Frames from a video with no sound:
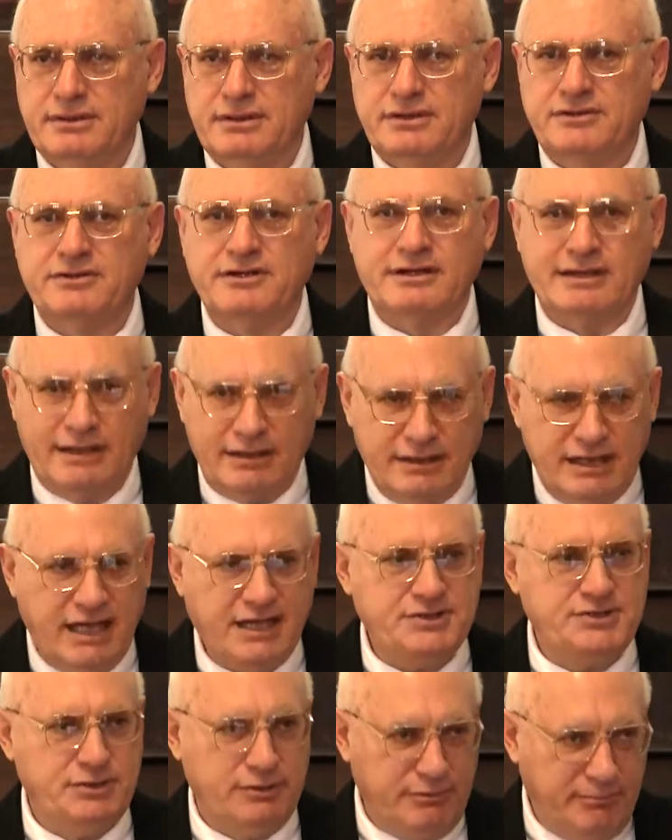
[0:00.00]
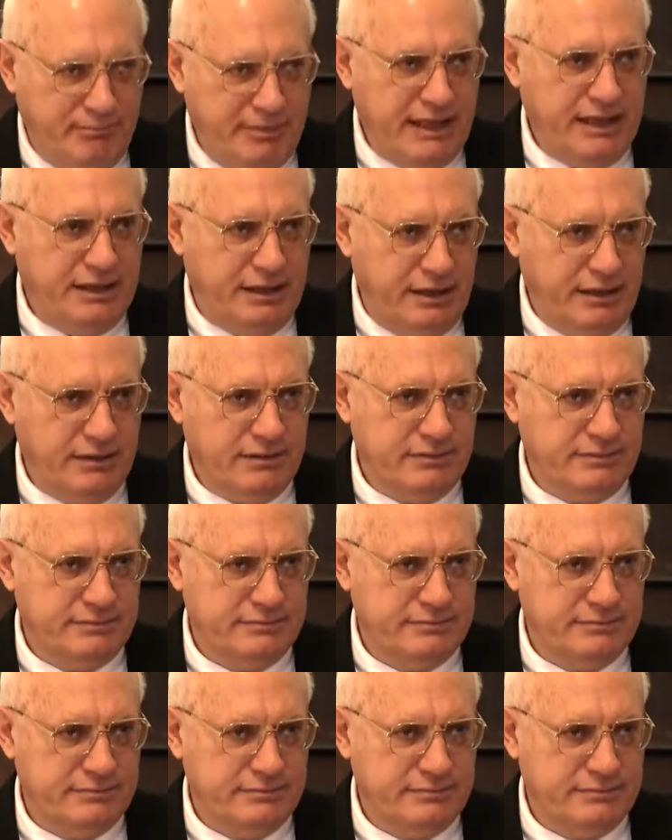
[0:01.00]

to collect your manna,